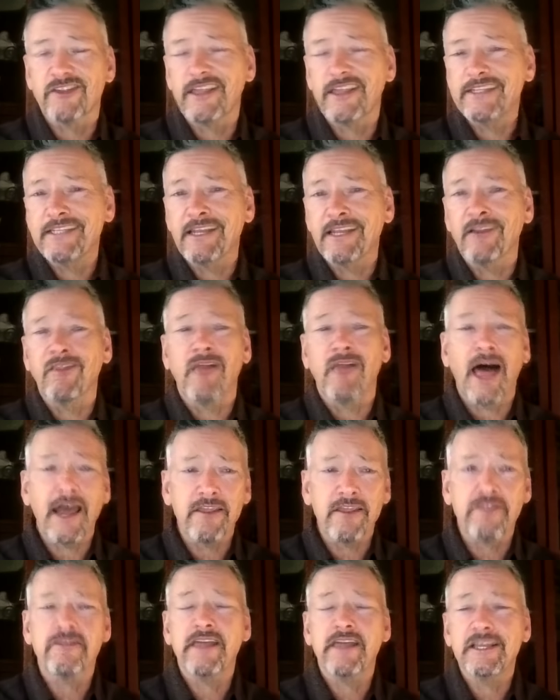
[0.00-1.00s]
So they did a
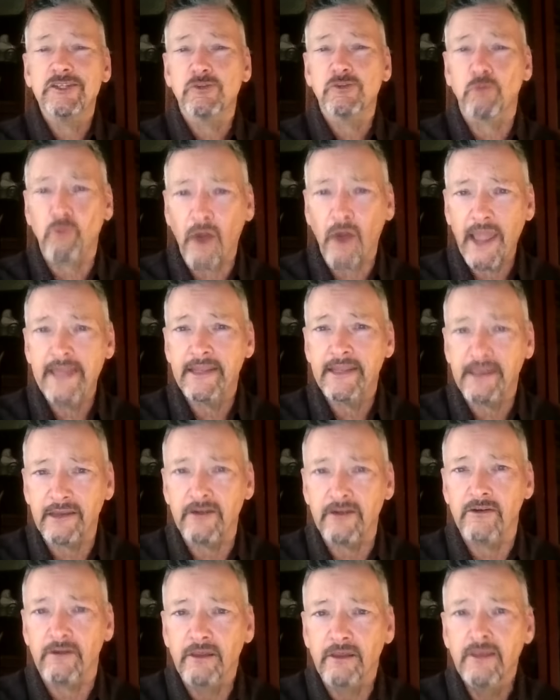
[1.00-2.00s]
lot of things right
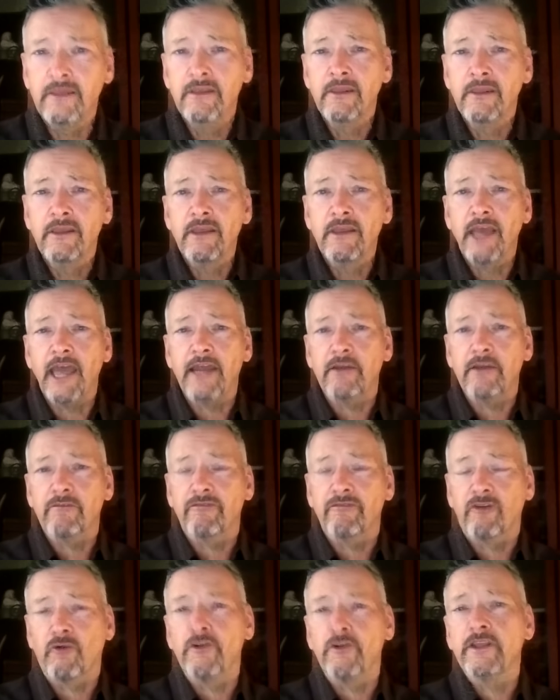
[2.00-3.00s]
here and
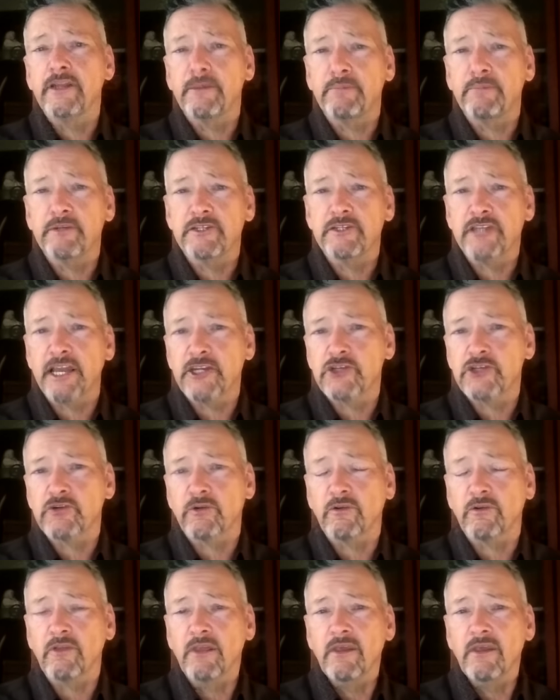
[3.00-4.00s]
averted a
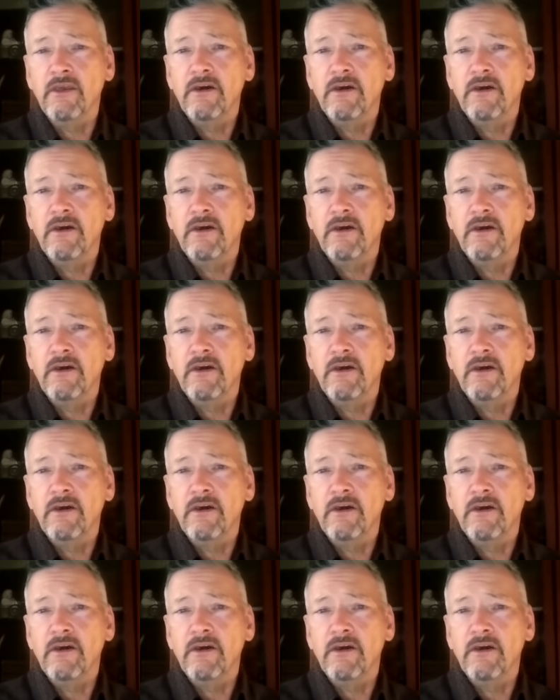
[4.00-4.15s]
potential